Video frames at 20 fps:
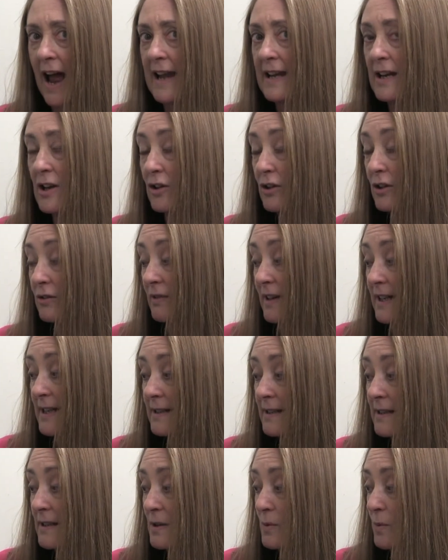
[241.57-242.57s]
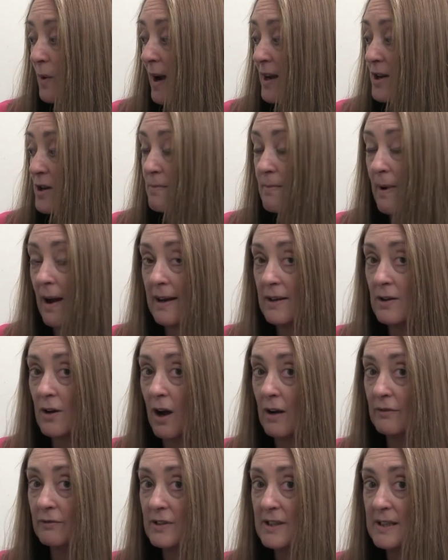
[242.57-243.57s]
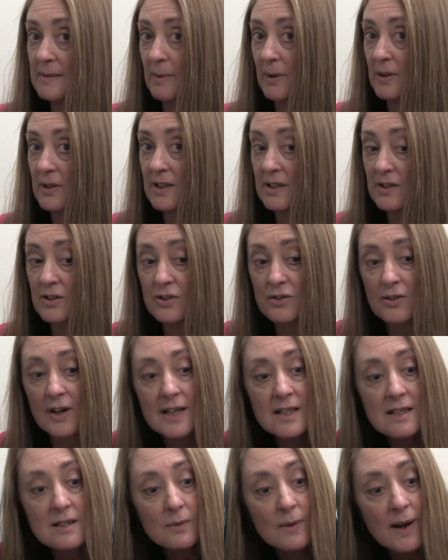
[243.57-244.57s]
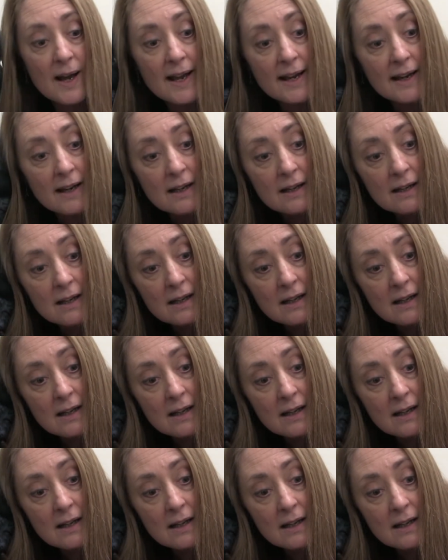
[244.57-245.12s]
Any other reasons why you might not have responded straight away?